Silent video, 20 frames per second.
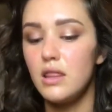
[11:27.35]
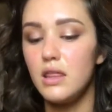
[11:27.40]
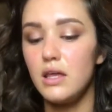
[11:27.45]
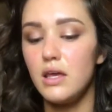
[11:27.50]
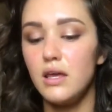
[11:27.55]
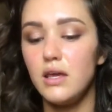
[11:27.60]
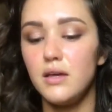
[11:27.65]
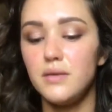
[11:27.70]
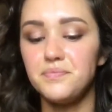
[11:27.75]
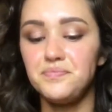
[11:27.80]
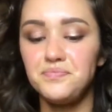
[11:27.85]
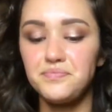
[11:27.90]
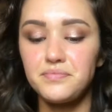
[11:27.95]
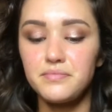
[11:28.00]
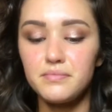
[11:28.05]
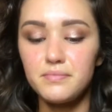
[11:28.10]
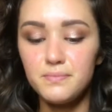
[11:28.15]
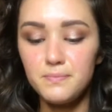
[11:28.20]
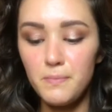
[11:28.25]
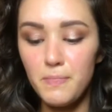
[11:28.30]
the
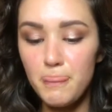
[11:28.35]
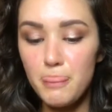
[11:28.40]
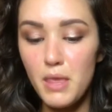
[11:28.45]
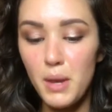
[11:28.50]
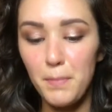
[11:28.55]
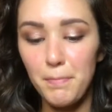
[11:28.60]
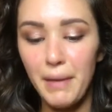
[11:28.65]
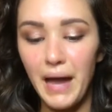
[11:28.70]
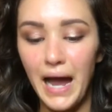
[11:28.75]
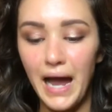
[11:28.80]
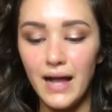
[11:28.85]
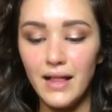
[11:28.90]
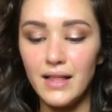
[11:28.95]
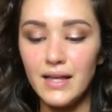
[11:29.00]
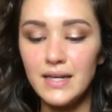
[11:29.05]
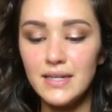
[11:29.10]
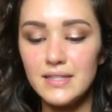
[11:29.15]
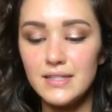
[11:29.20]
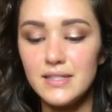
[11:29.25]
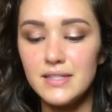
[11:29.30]

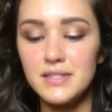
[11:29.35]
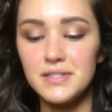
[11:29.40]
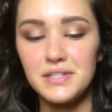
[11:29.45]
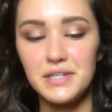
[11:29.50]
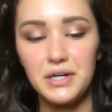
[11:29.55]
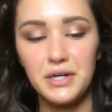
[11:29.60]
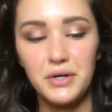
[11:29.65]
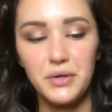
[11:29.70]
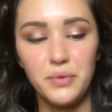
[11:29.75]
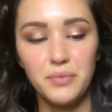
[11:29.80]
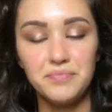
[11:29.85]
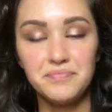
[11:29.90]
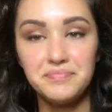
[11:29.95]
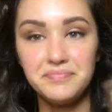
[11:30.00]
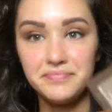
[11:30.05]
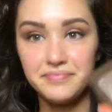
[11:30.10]
palette. So